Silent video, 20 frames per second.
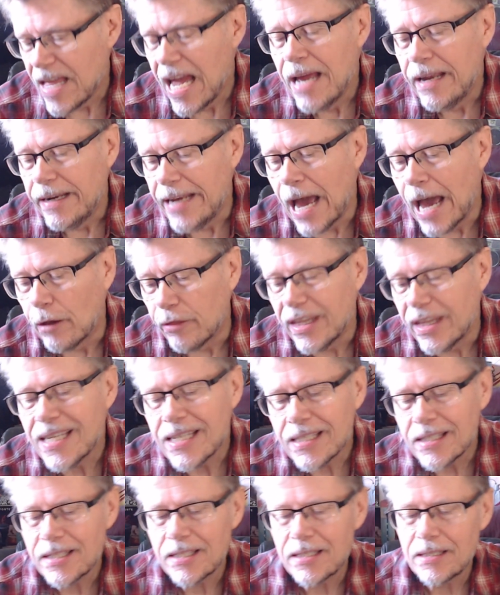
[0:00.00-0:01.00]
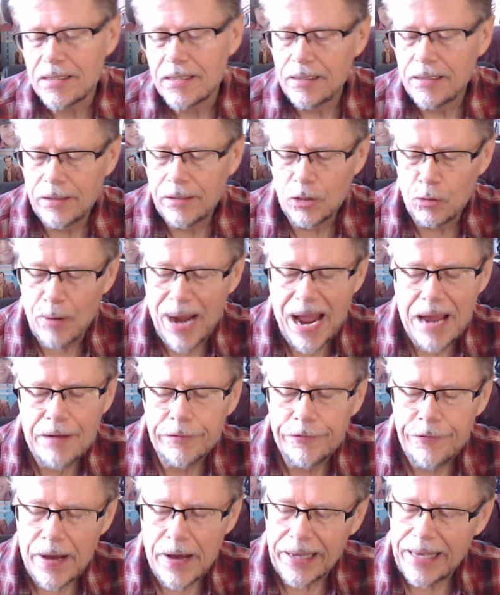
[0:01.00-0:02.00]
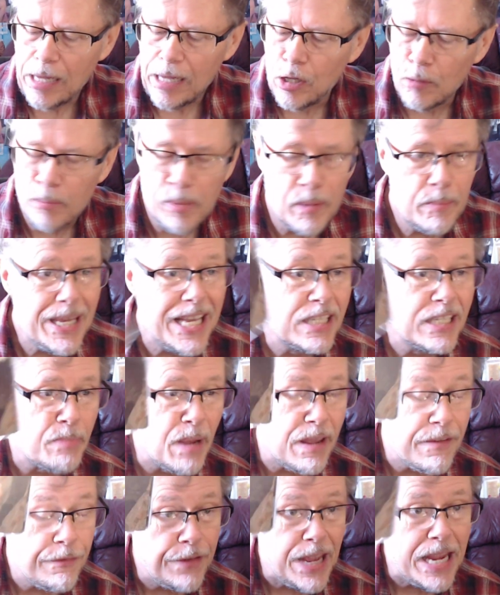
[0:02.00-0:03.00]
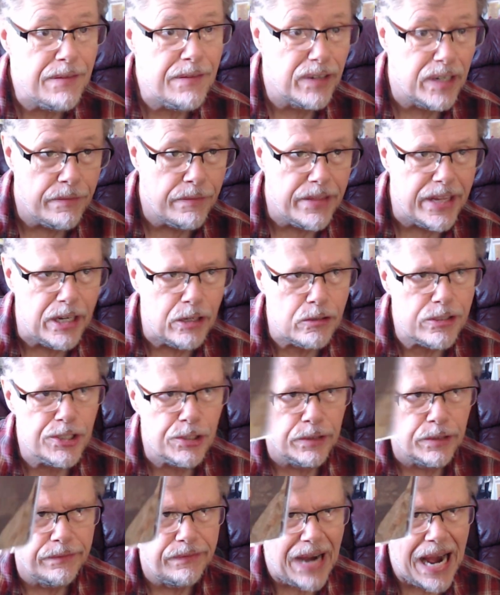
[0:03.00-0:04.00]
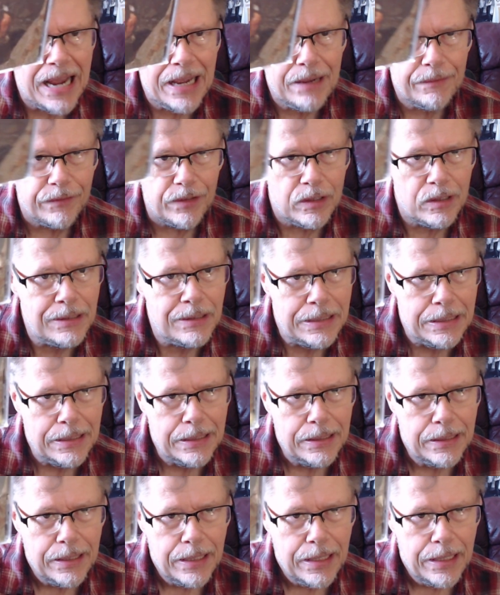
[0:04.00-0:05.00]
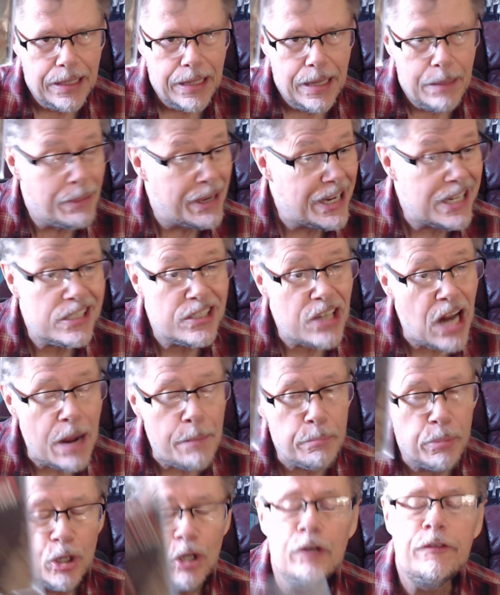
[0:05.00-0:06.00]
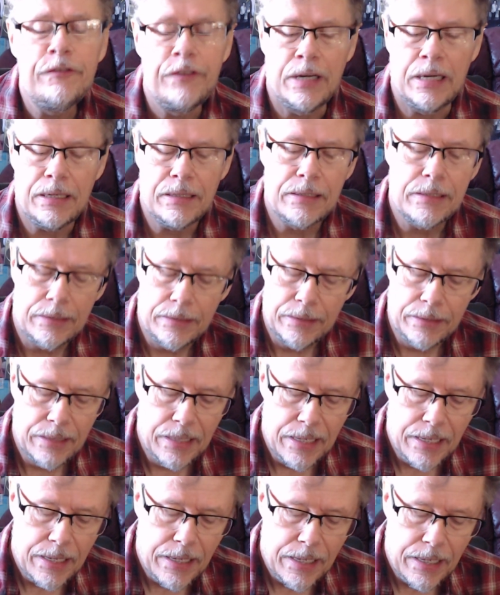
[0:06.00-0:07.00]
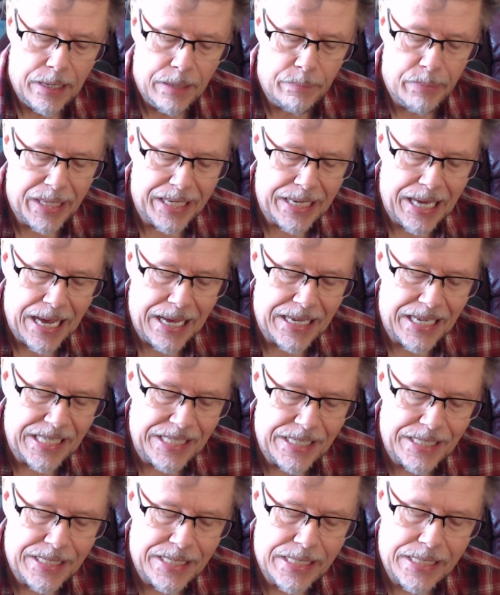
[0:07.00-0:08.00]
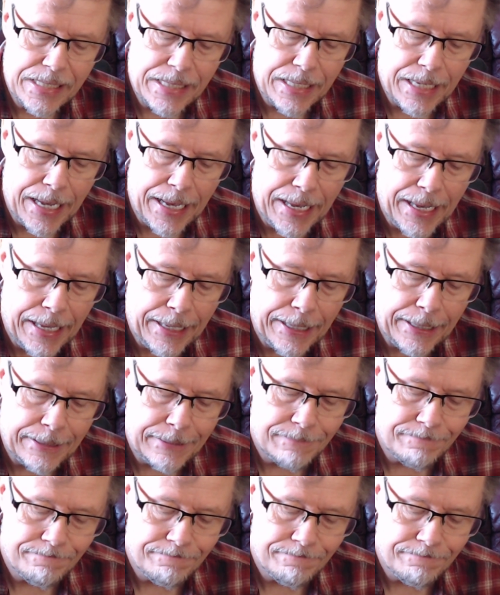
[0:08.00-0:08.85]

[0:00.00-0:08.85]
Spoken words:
Now, this Grand Funk album is my favorite of theirs, Survival, but it's not perfect because, I